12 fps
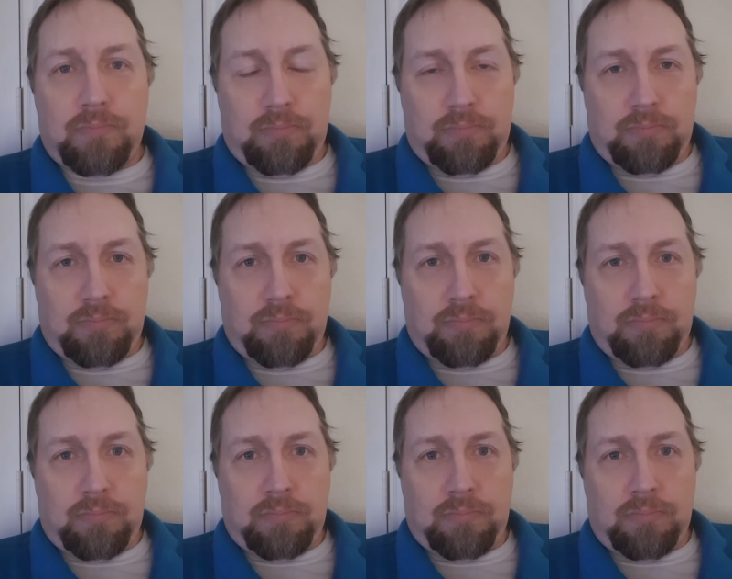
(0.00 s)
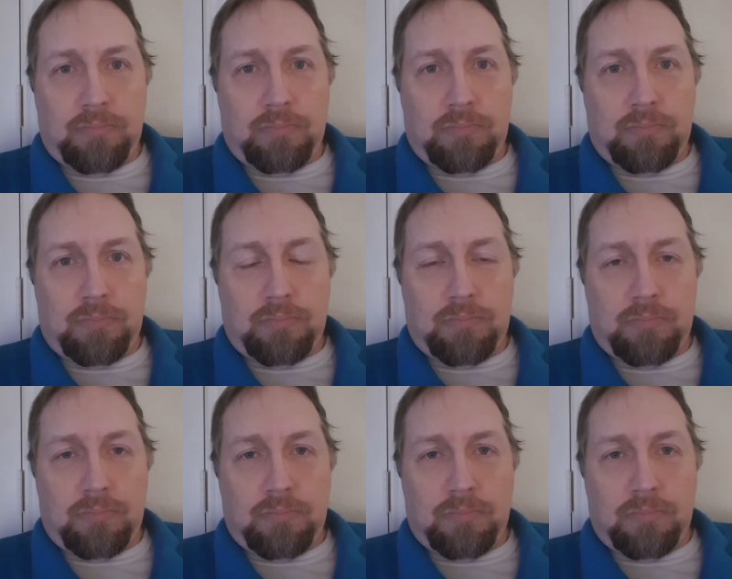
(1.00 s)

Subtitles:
No one is speaking in this clip.